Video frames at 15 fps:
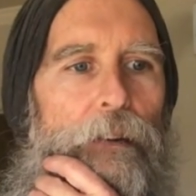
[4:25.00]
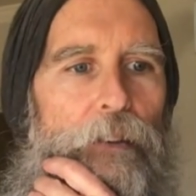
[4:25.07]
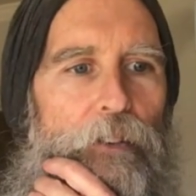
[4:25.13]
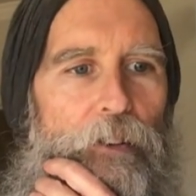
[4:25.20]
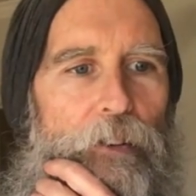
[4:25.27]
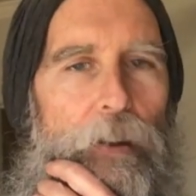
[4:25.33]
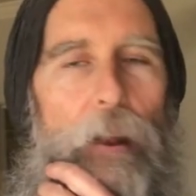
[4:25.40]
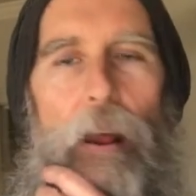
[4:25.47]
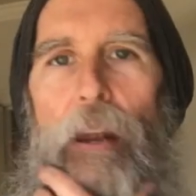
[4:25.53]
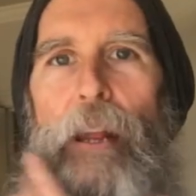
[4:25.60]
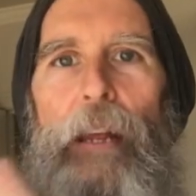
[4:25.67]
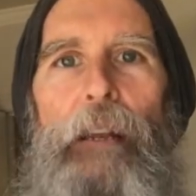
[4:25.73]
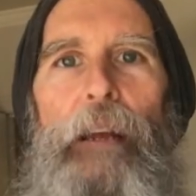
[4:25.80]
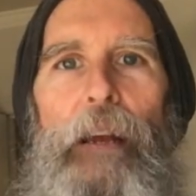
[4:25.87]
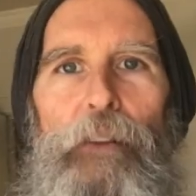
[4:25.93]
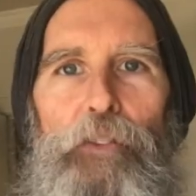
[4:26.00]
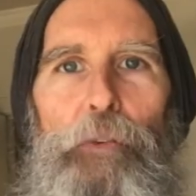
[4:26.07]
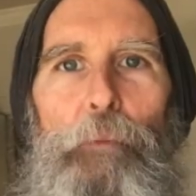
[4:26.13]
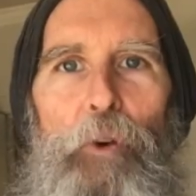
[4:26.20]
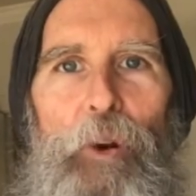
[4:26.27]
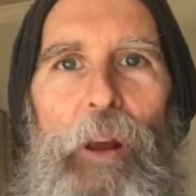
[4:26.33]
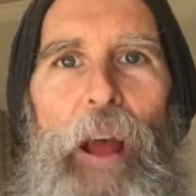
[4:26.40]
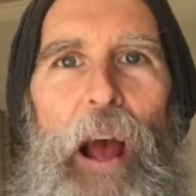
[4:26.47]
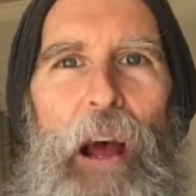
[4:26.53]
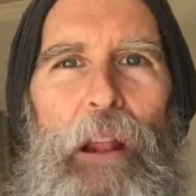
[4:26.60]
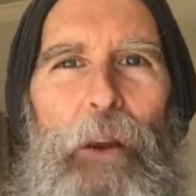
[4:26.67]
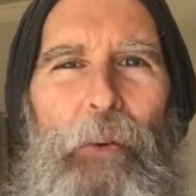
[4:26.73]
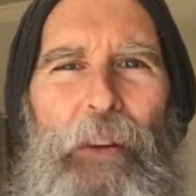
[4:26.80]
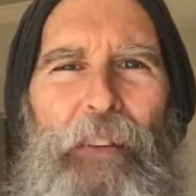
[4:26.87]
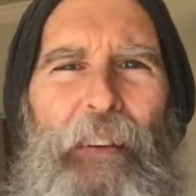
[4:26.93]
shit, I need to get some more
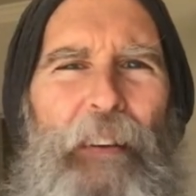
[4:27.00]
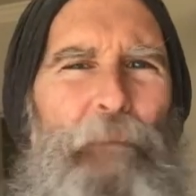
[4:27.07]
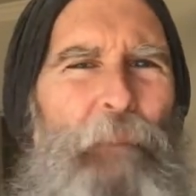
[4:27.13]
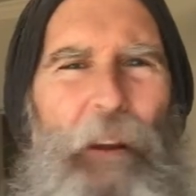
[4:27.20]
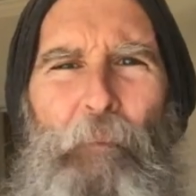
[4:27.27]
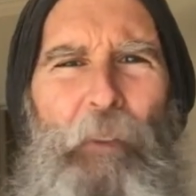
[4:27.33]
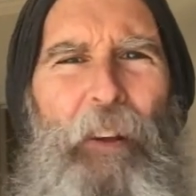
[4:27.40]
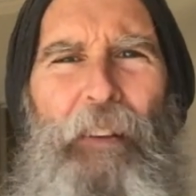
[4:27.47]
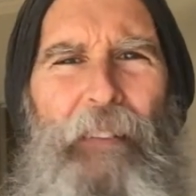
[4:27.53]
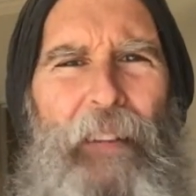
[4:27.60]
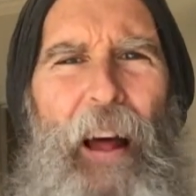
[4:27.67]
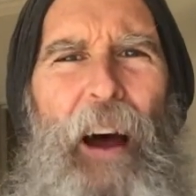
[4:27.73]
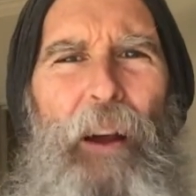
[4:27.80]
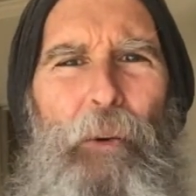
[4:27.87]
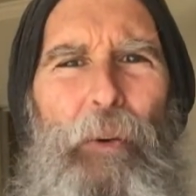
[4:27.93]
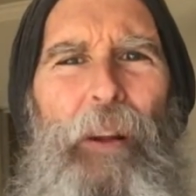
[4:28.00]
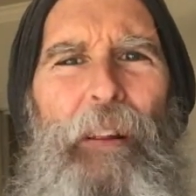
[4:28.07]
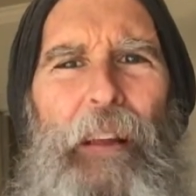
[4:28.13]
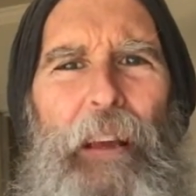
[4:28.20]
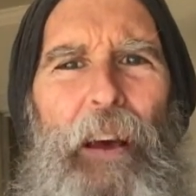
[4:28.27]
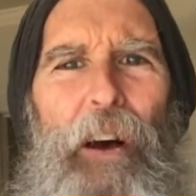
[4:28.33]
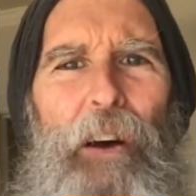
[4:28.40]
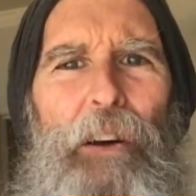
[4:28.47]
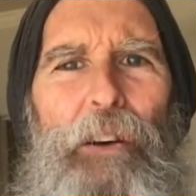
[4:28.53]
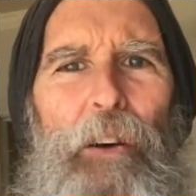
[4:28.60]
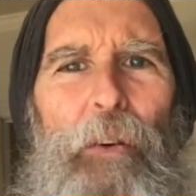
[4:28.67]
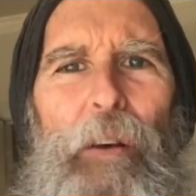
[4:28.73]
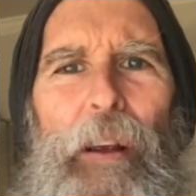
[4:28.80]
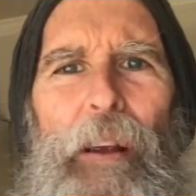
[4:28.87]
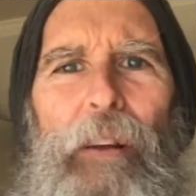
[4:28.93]
calories in, but I'm just not really
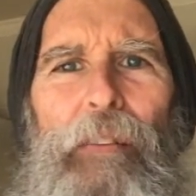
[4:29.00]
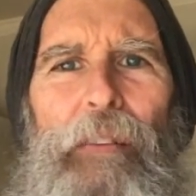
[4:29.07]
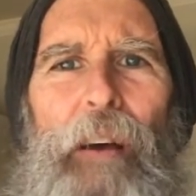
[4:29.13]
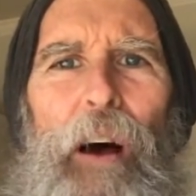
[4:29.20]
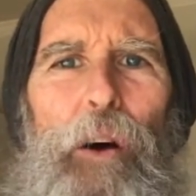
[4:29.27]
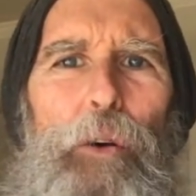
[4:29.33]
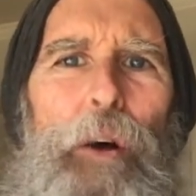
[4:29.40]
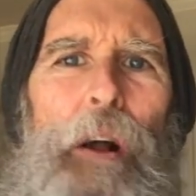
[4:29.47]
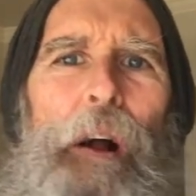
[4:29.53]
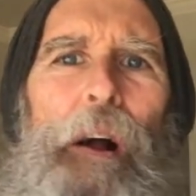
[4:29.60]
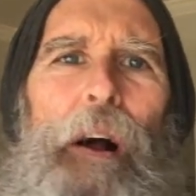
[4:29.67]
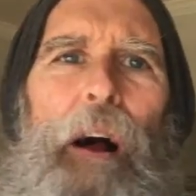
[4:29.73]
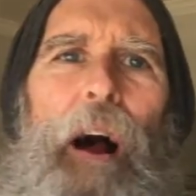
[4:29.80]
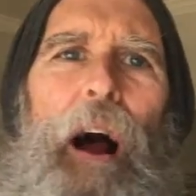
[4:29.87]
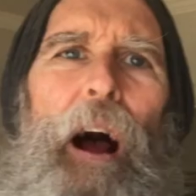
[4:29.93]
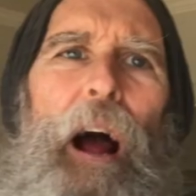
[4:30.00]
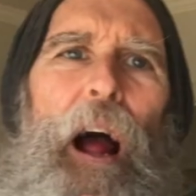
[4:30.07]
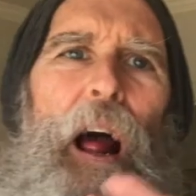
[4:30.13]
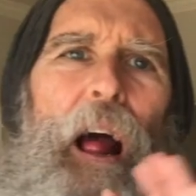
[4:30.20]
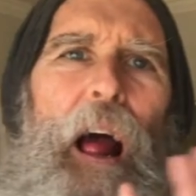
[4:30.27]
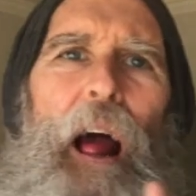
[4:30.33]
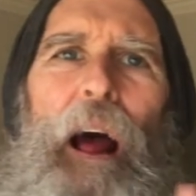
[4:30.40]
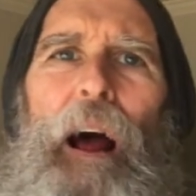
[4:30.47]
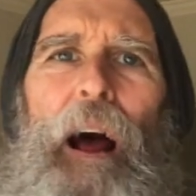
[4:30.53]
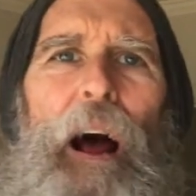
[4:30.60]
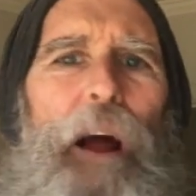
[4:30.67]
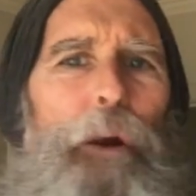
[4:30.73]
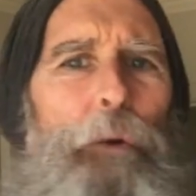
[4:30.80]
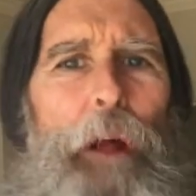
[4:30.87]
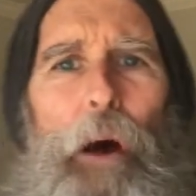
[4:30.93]
hungry. So
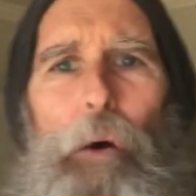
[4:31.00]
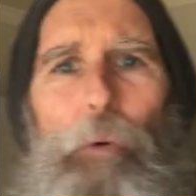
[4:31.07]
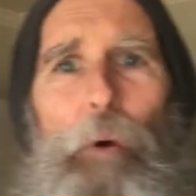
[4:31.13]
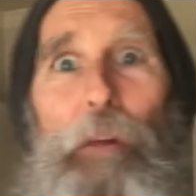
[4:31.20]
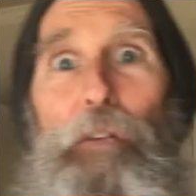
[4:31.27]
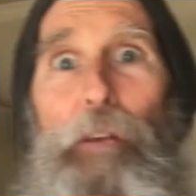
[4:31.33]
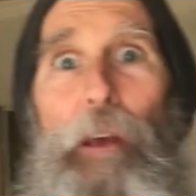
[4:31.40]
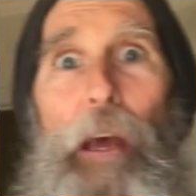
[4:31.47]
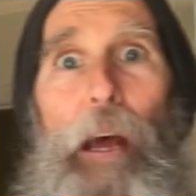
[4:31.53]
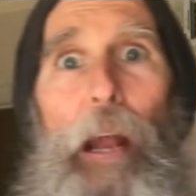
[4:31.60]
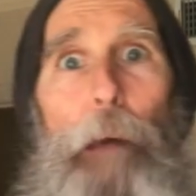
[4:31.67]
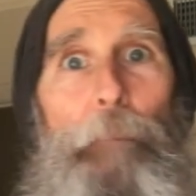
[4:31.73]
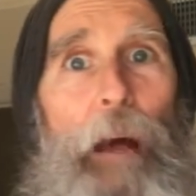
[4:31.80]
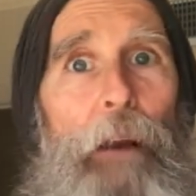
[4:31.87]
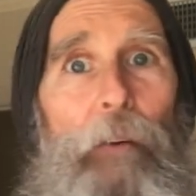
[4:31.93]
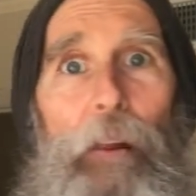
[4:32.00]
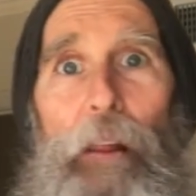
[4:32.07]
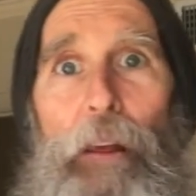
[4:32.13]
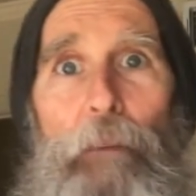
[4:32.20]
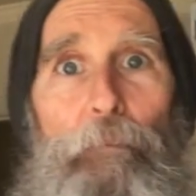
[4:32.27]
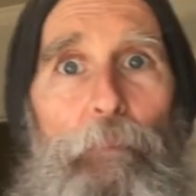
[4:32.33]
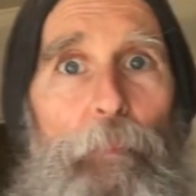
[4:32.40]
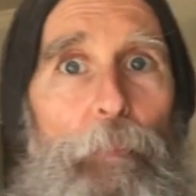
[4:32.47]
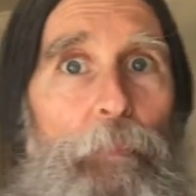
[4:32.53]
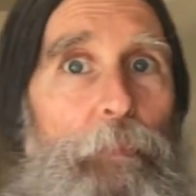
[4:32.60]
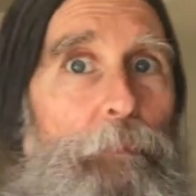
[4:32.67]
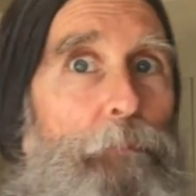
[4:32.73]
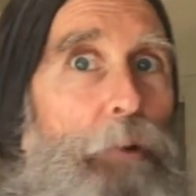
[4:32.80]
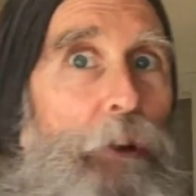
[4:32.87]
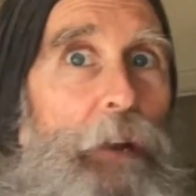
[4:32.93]
I don't know. Once again, I'm not really
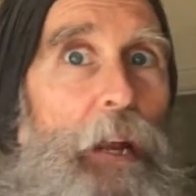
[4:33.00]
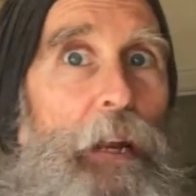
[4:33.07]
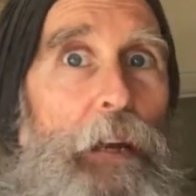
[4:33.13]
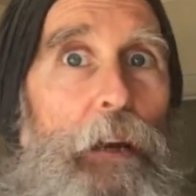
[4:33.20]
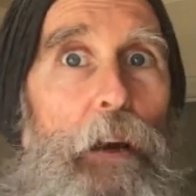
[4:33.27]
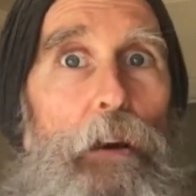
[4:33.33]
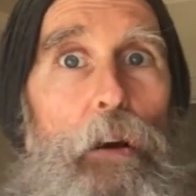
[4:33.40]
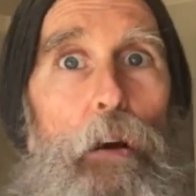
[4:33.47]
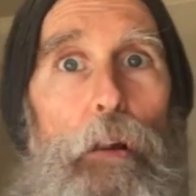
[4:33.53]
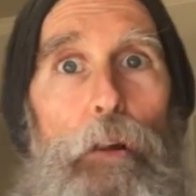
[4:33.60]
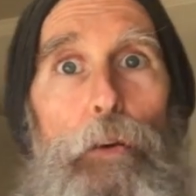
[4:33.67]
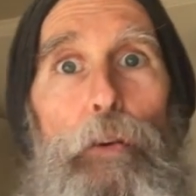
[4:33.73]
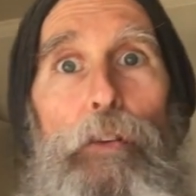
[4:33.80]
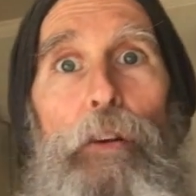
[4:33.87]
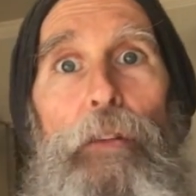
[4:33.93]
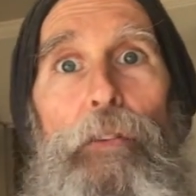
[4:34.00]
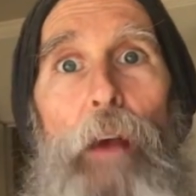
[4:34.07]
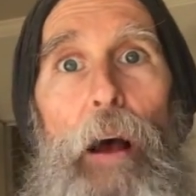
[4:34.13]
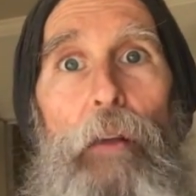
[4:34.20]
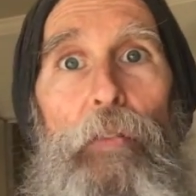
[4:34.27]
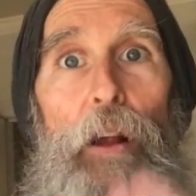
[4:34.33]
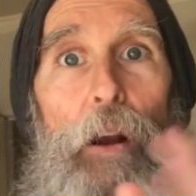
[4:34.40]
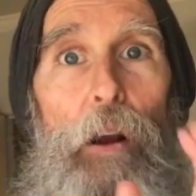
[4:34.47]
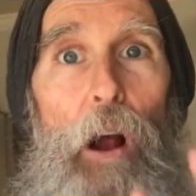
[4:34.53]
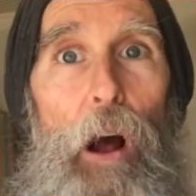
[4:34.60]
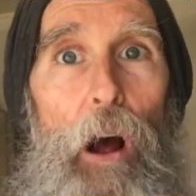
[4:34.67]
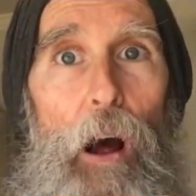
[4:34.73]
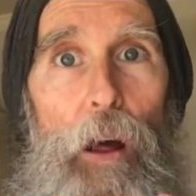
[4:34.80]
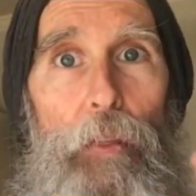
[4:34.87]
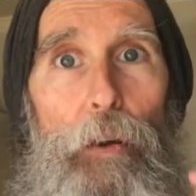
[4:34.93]
putting any conclusions out there
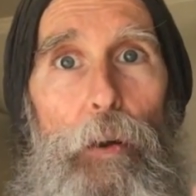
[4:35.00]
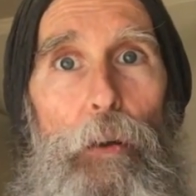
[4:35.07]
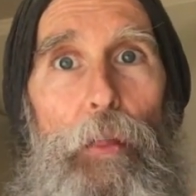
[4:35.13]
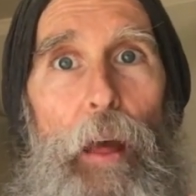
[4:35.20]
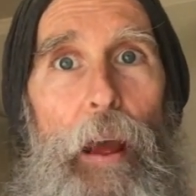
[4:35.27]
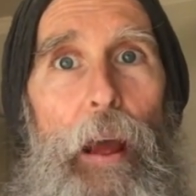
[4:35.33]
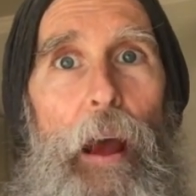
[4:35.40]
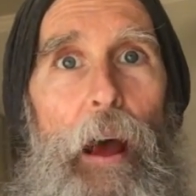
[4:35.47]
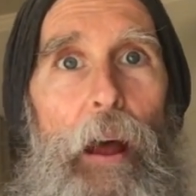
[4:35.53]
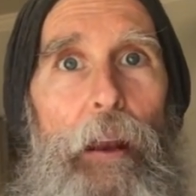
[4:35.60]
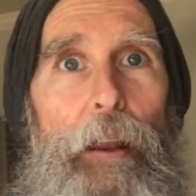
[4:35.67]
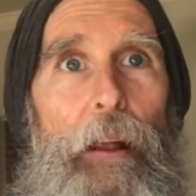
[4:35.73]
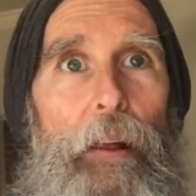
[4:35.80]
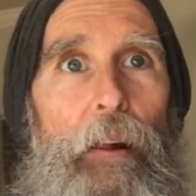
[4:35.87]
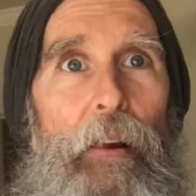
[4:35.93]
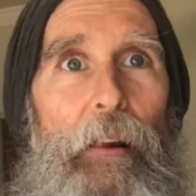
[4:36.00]
other than